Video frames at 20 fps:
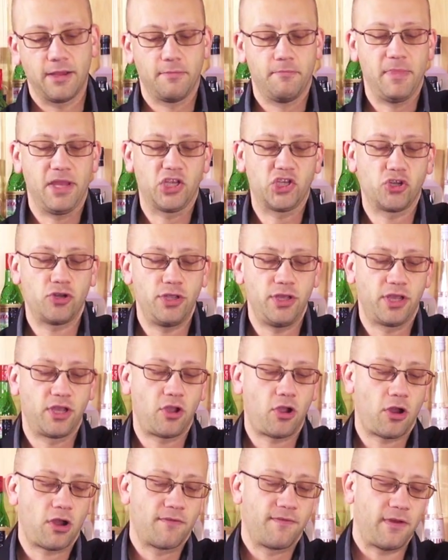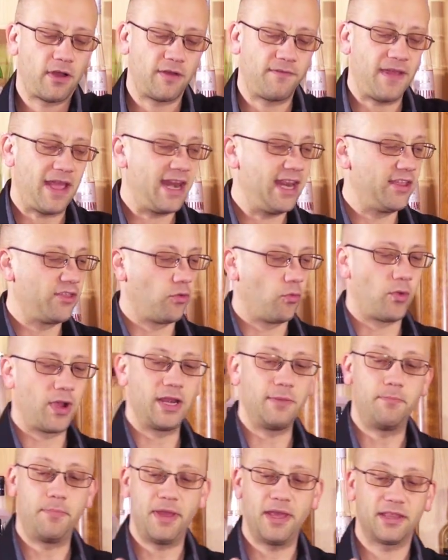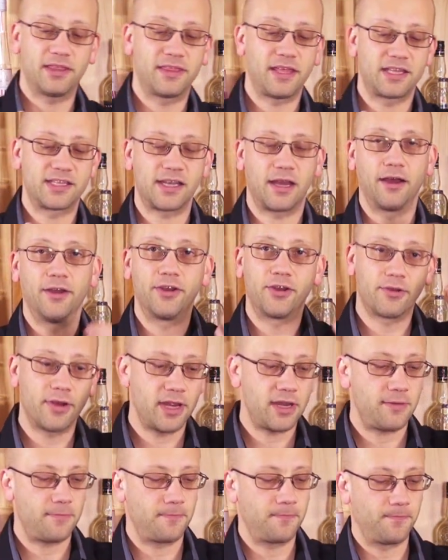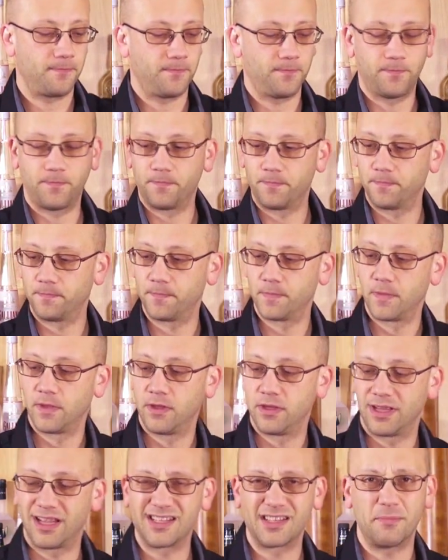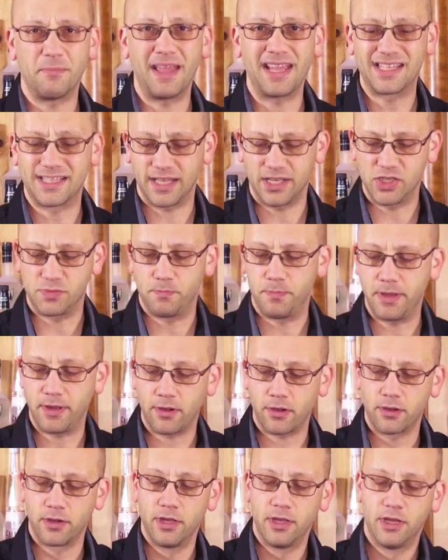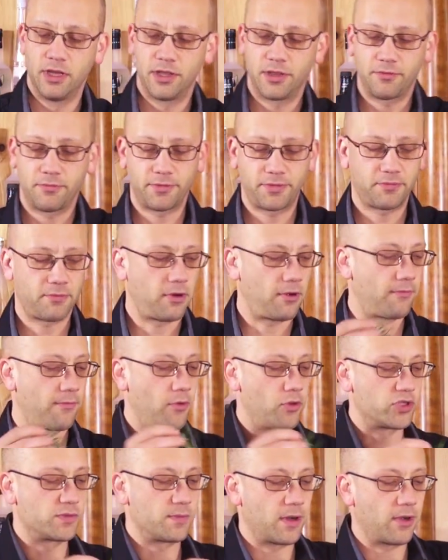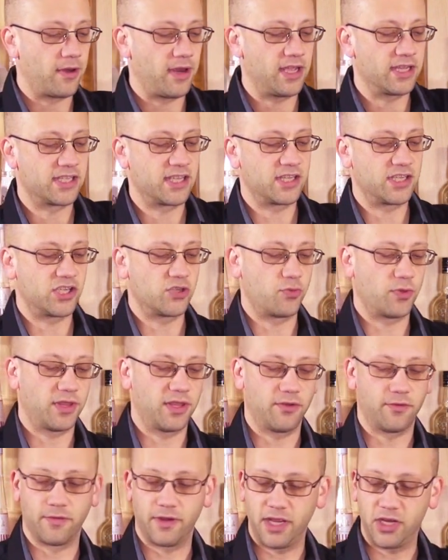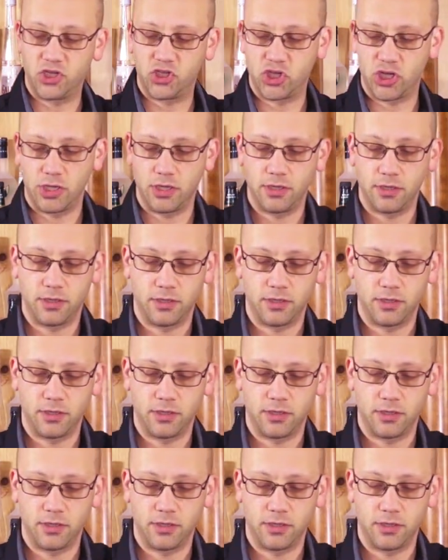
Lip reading: Make sure you carve off any of the white pith that's under it, because it makes things bitter. We'll throw our rosemary in since it's within reach.